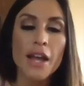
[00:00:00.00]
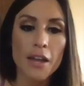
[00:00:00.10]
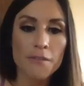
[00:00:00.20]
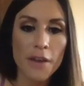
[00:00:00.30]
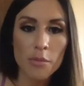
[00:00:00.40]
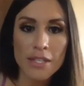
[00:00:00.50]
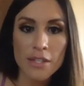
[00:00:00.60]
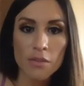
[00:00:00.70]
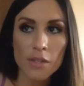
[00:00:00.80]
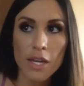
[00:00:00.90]
I found
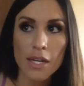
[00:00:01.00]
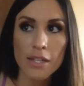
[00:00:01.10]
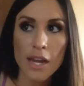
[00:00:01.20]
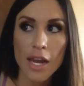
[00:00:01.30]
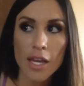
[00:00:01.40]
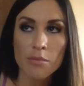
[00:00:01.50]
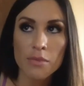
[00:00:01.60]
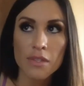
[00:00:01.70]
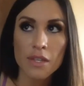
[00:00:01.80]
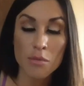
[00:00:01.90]
myself a lot of
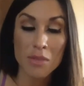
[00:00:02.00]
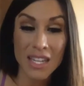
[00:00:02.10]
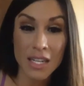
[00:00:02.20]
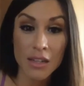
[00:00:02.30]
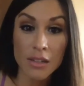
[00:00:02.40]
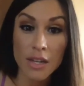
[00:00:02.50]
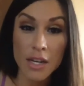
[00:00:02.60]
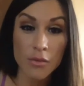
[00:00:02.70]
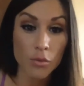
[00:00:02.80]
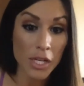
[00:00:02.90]
times in the beginning
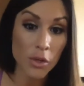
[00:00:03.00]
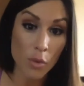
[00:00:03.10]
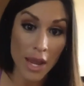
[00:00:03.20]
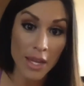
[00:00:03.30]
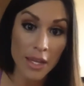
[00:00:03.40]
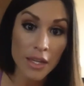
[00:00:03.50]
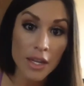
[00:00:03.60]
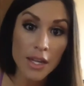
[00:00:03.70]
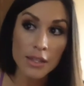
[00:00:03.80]
kind of running away.